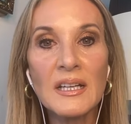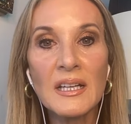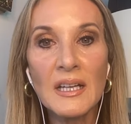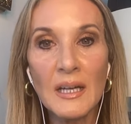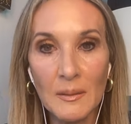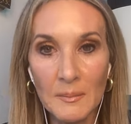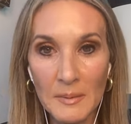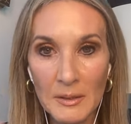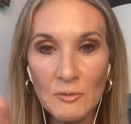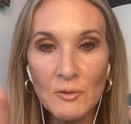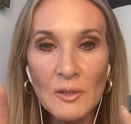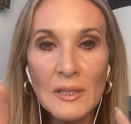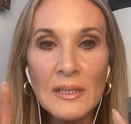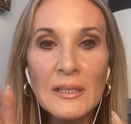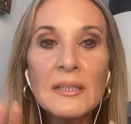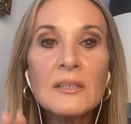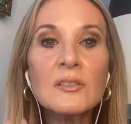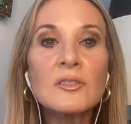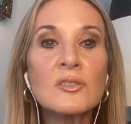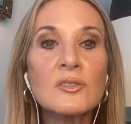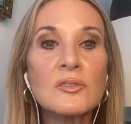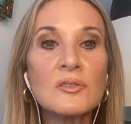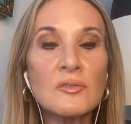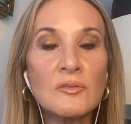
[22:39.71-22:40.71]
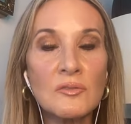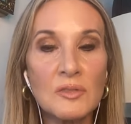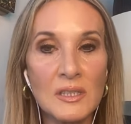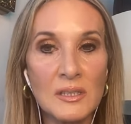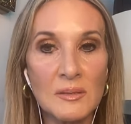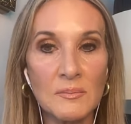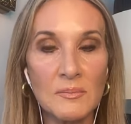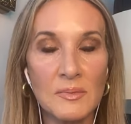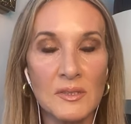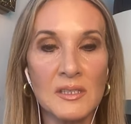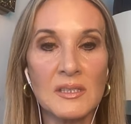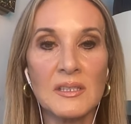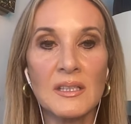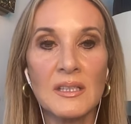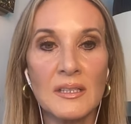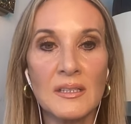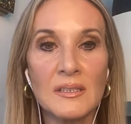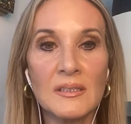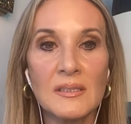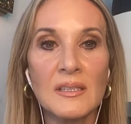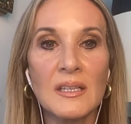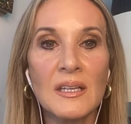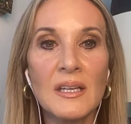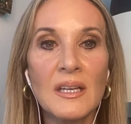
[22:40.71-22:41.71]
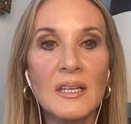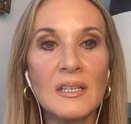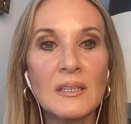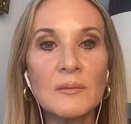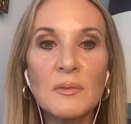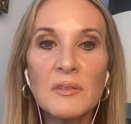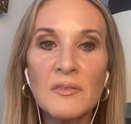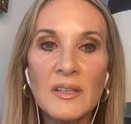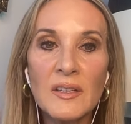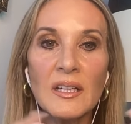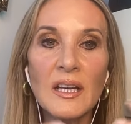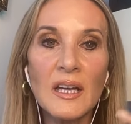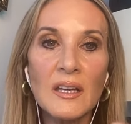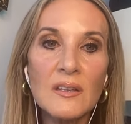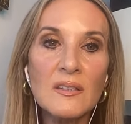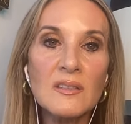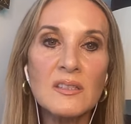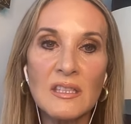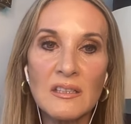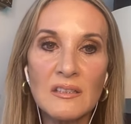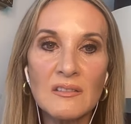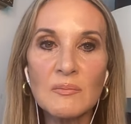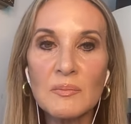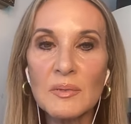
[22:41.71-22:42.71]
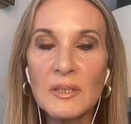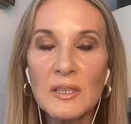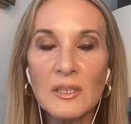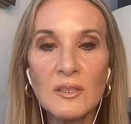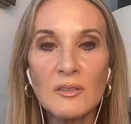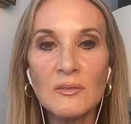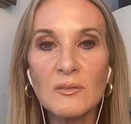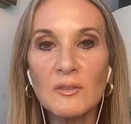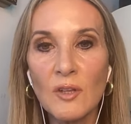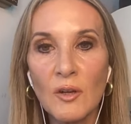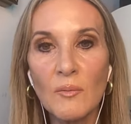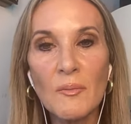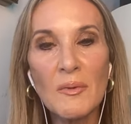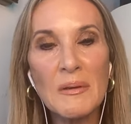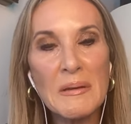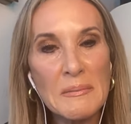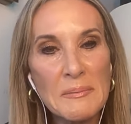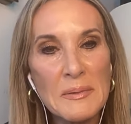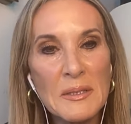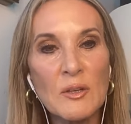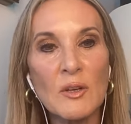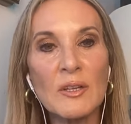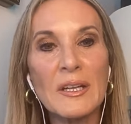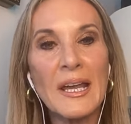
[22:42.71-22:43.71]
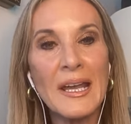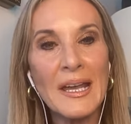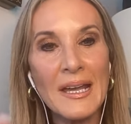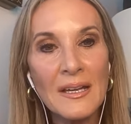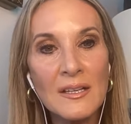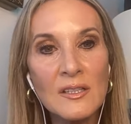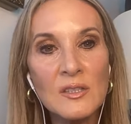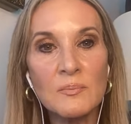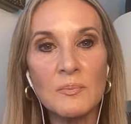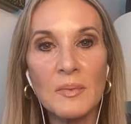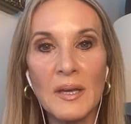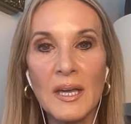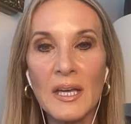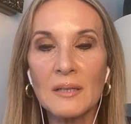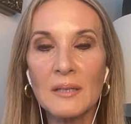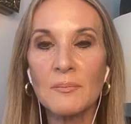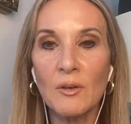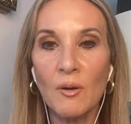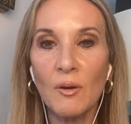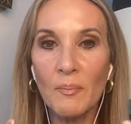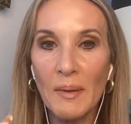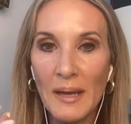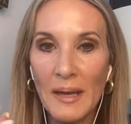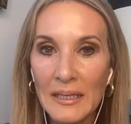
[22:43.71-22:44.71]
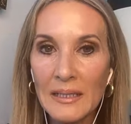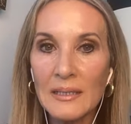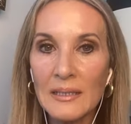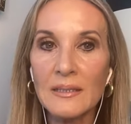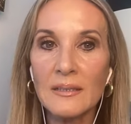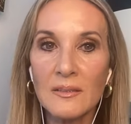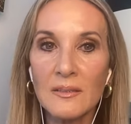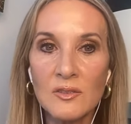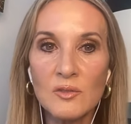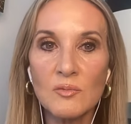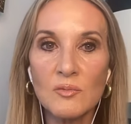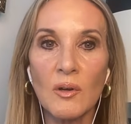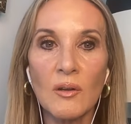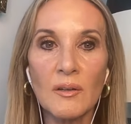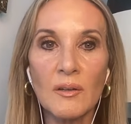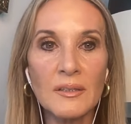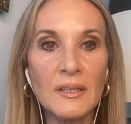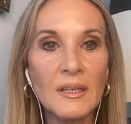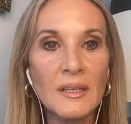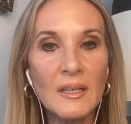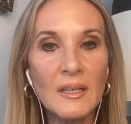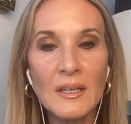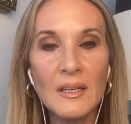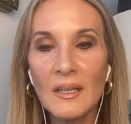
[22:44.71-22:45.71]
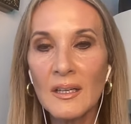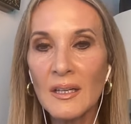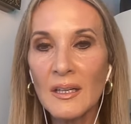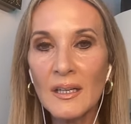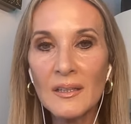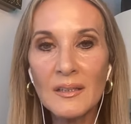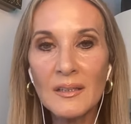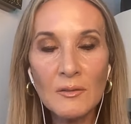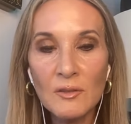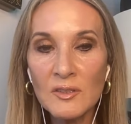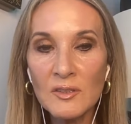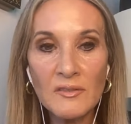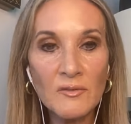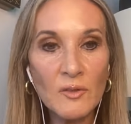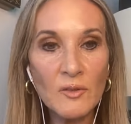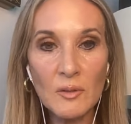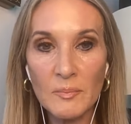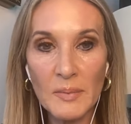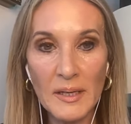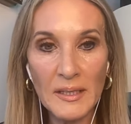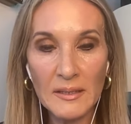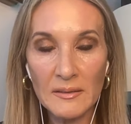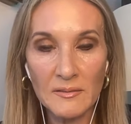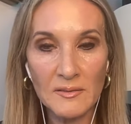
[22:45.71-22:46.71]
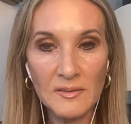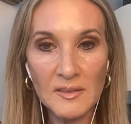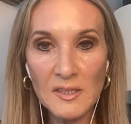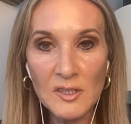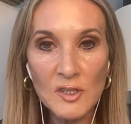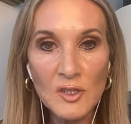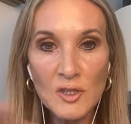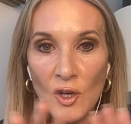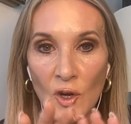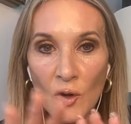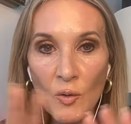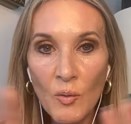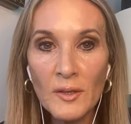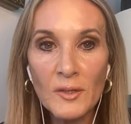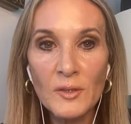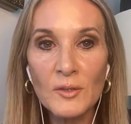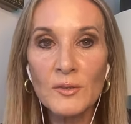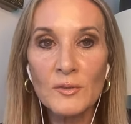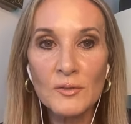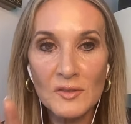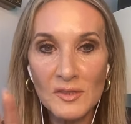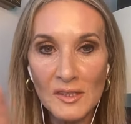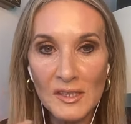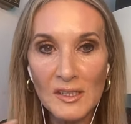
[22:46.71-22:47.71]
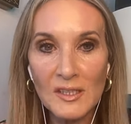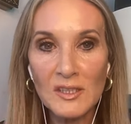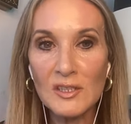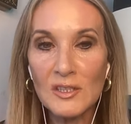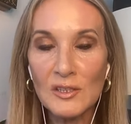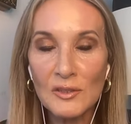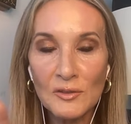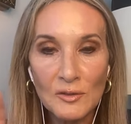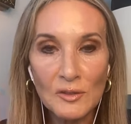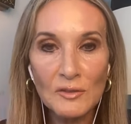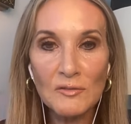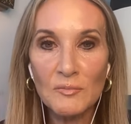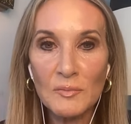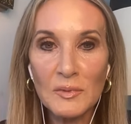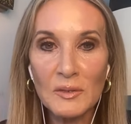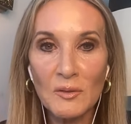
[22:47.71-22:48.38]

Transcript: I mean, really extreme states. Then we've had others that have been, you know, maybe not as bad, but are battling as well. And and because everyone battles, there's no one who's excluded.